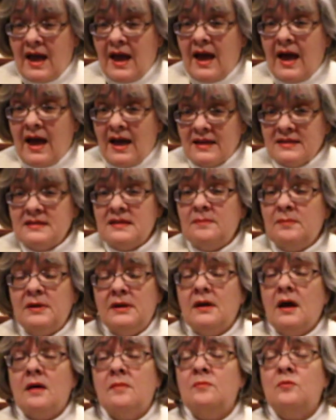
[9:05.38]
Has he
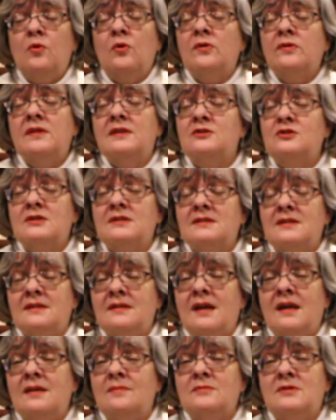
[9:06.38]
become more than just a
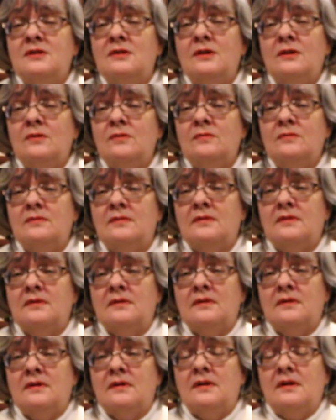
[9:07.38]
name to you?
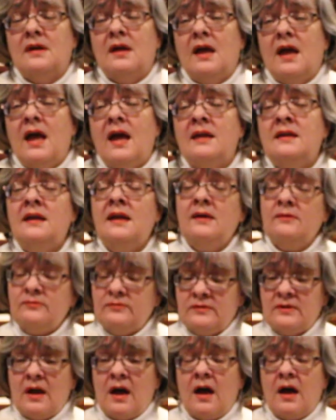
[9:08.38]
And
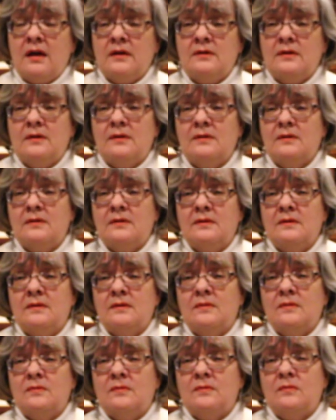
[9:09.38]
if not,
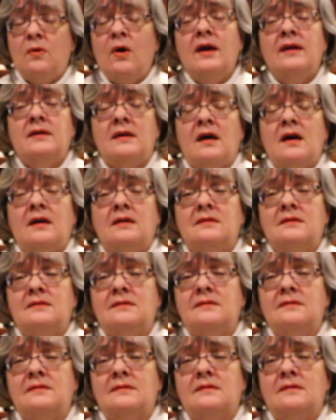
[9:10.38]
why not?
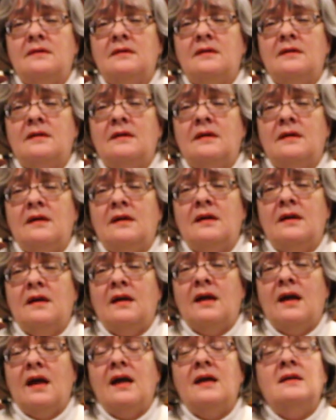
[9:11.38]

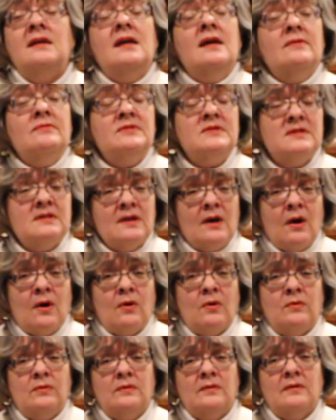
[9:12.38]
And if
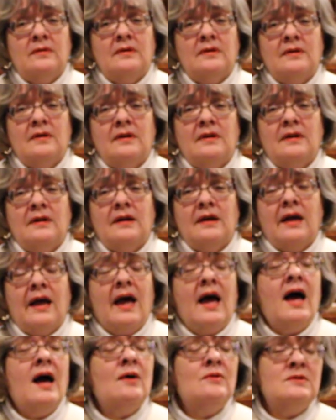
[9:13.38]
so,
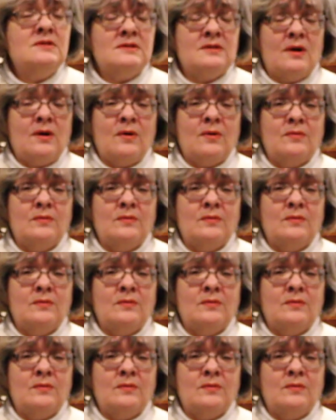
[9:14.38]
how so?